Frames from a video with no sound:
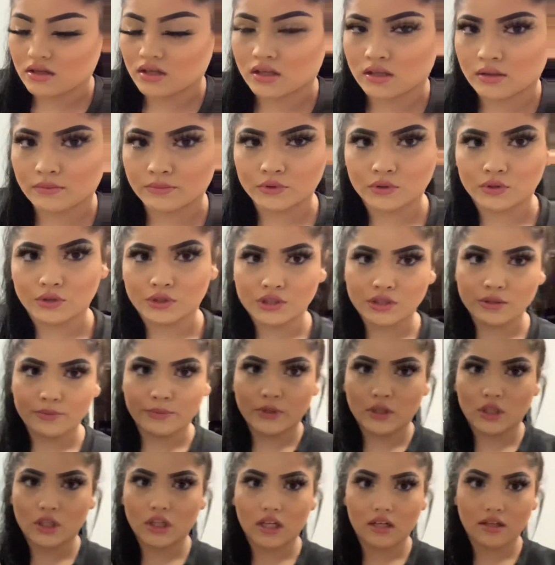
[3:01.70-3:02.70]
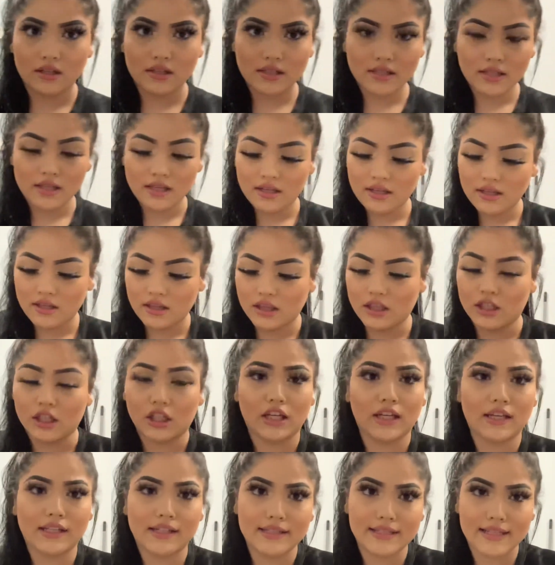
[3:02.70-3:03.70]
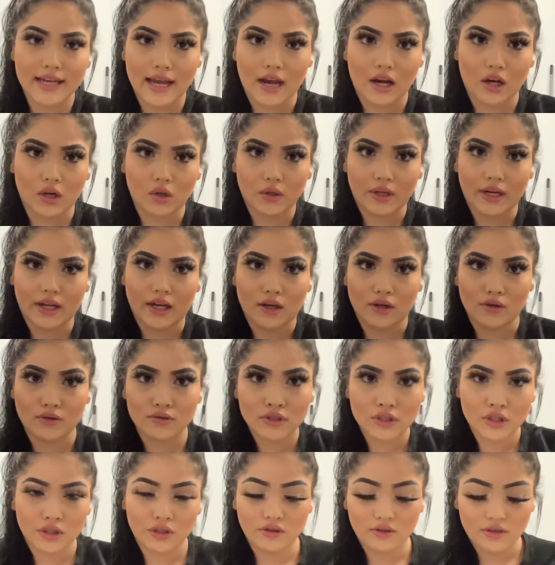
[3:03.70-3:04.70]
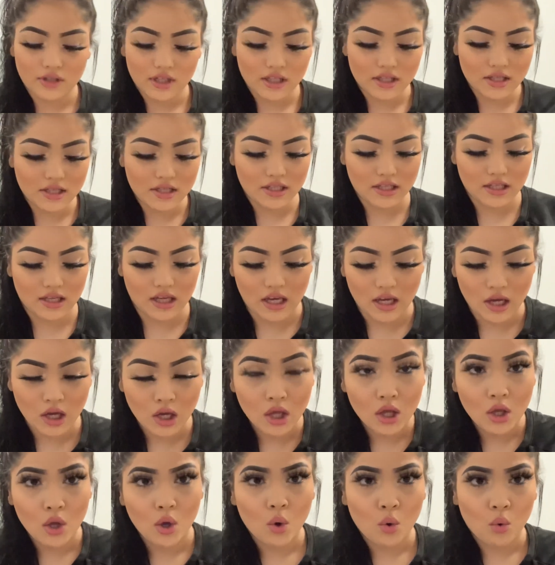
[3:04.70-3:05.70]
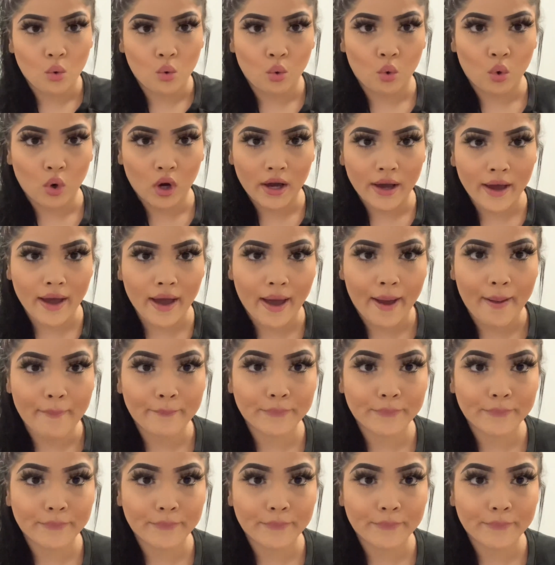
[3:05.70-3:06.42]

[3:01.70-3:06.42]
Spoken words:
I'm going to put you guys looking down now so you can see what I'm